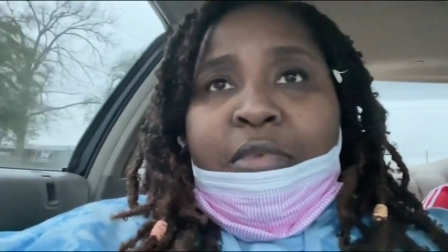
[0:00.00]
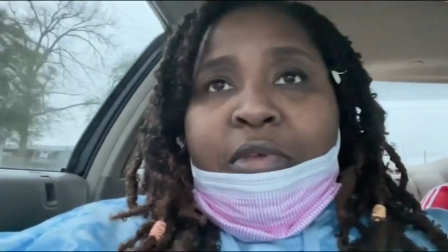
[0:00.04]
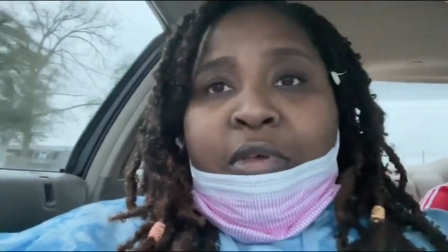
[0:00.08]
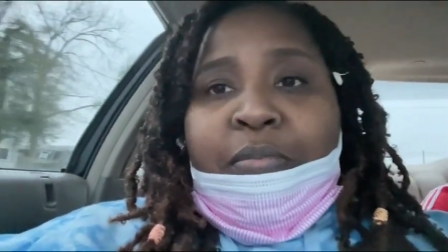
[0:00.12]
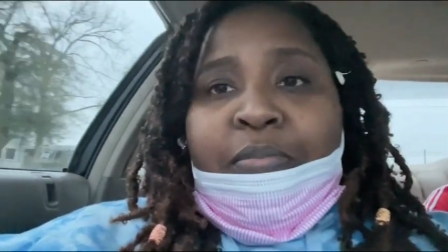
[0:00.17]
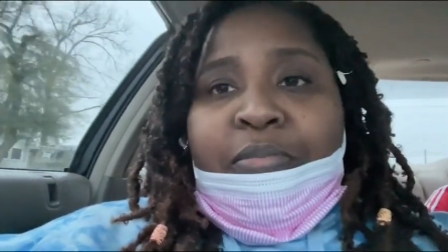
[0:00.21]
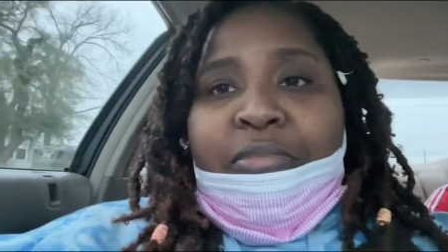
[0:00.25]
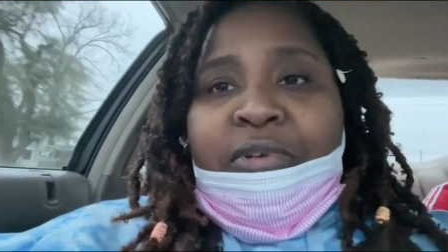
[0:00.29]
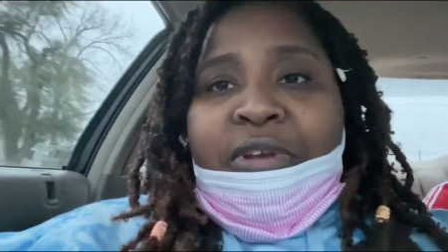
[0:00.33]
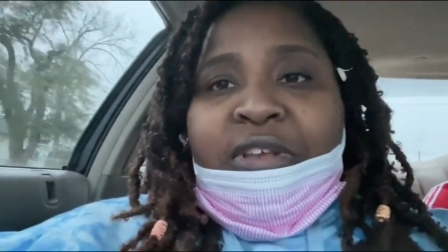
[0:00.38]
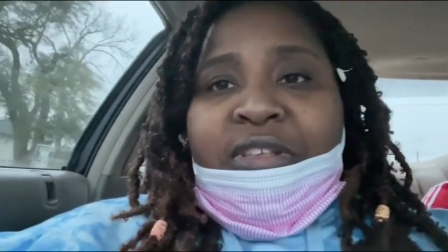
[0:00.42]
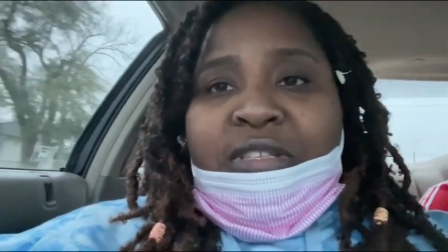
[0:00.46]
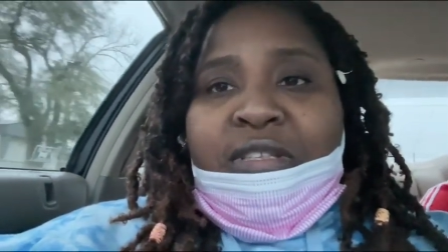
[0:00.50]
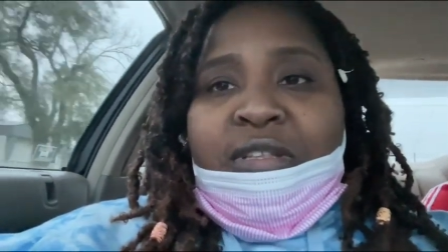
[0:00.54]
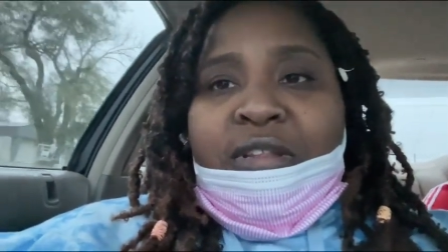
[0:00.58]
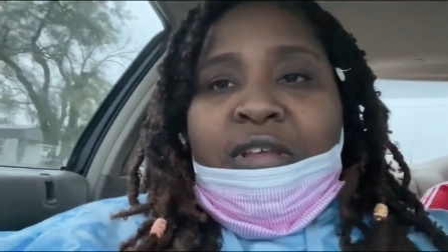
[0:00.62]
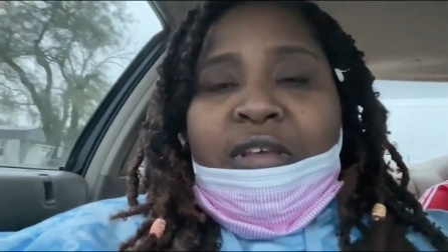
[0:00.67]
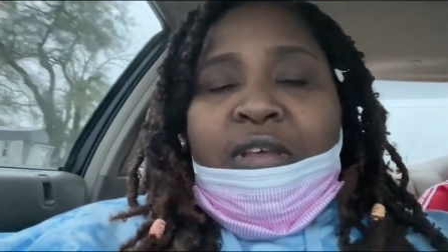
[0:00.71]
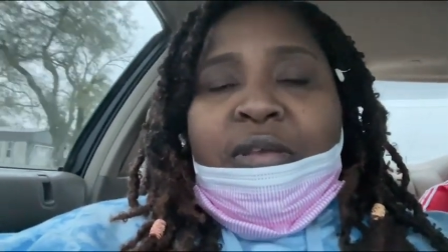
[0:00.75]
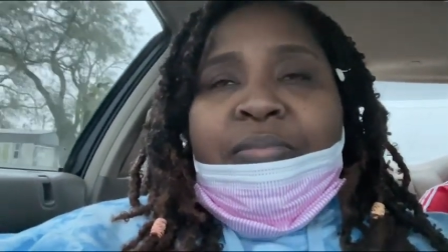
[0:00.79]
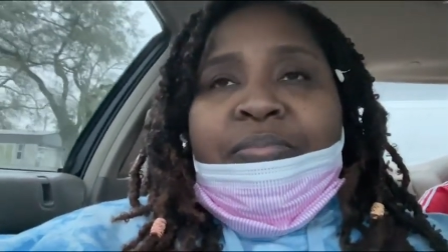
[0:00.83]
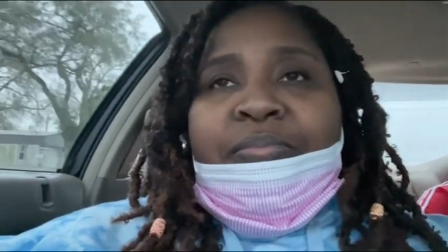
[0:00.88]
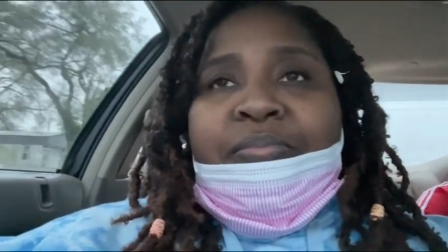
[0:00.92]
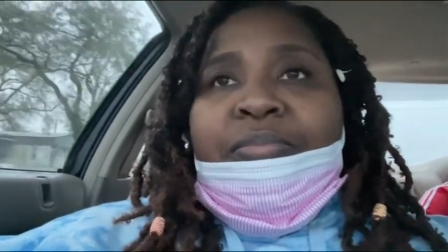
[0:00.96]
a
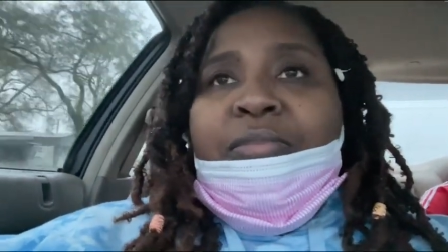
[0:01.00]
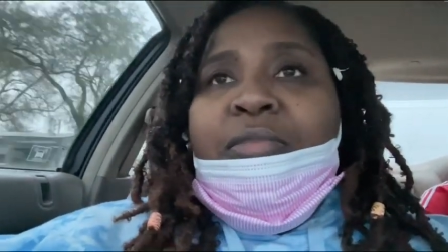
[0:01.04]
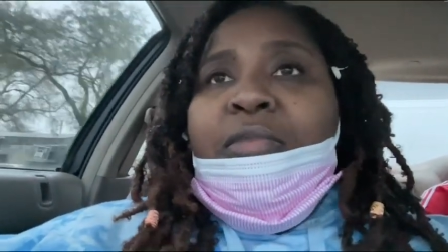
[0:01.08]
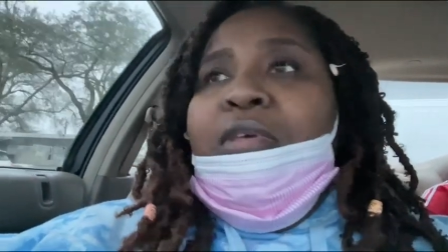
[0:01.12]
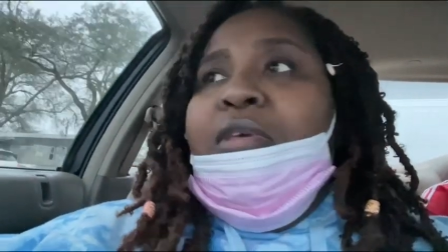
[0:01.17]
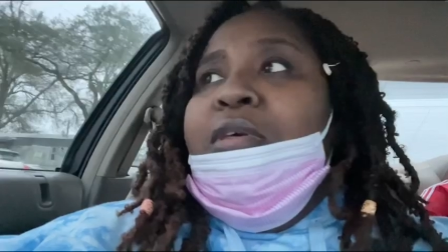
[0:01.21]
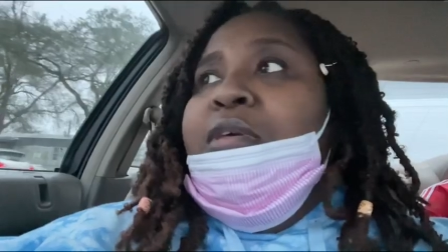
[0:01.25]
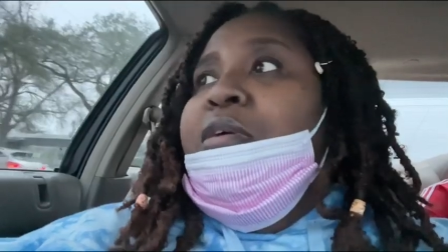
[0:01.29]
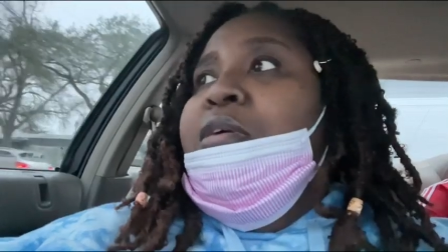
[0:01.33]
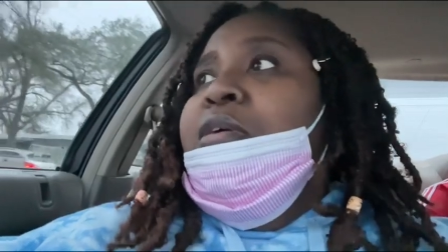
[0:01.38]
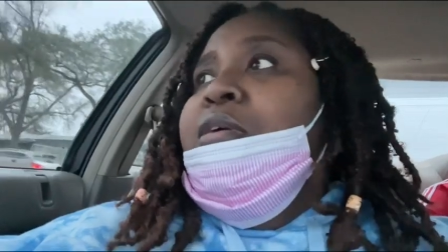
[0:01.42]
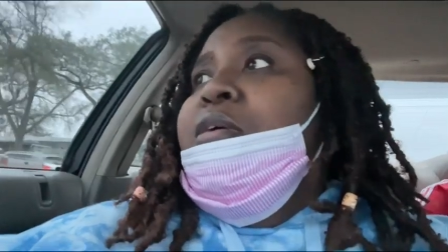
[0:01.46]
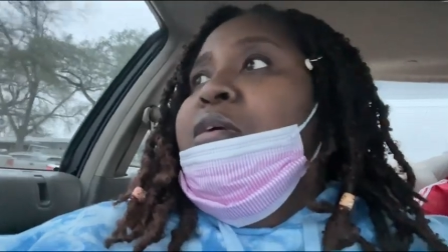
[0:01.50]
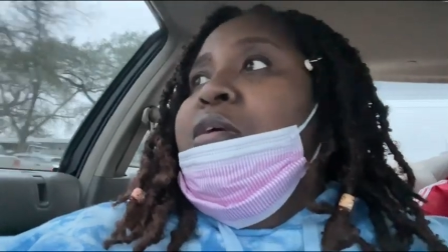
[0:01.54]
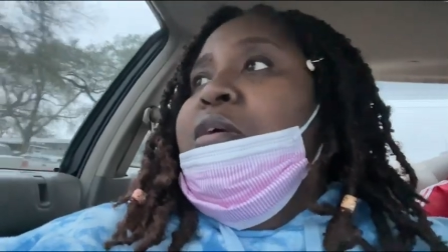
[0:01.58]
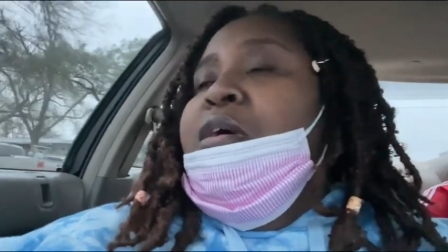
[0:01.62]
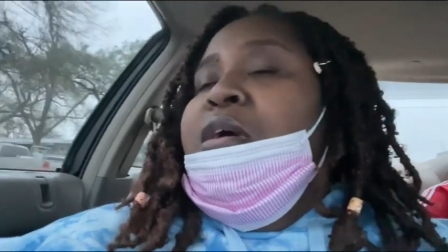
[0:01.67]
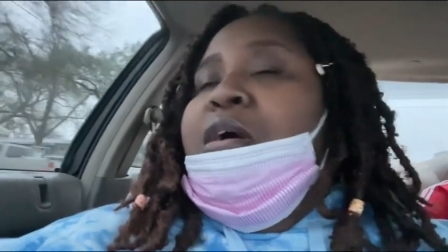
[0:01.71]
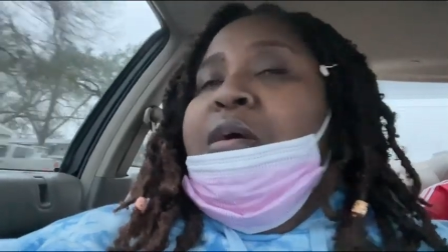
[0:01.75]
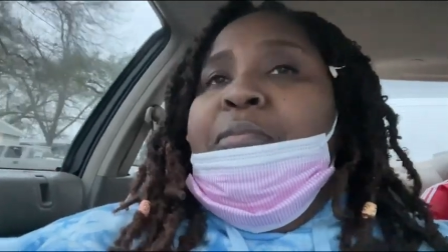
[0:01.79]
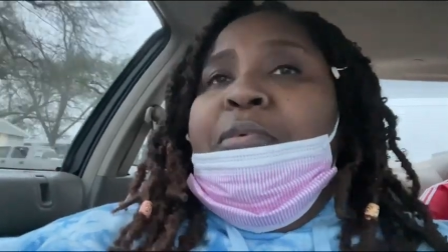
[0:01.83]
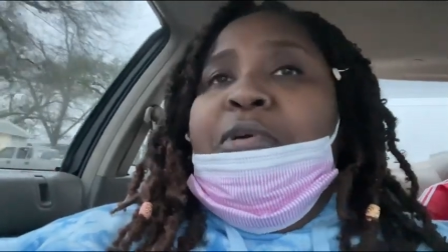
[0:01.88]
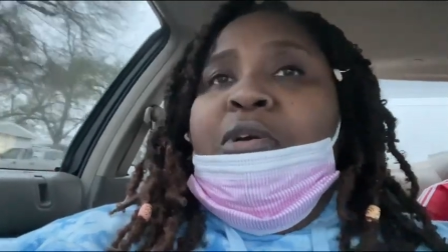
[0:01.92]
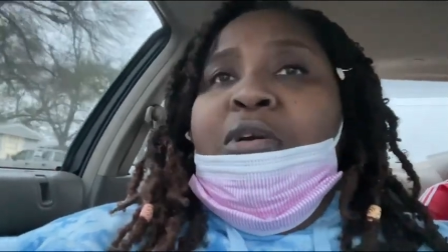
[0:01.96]
bracelet
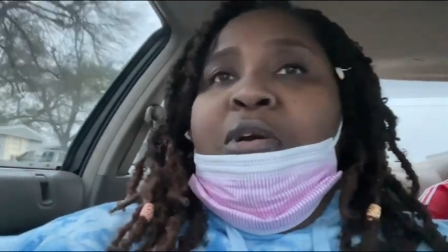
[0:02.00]
I'm going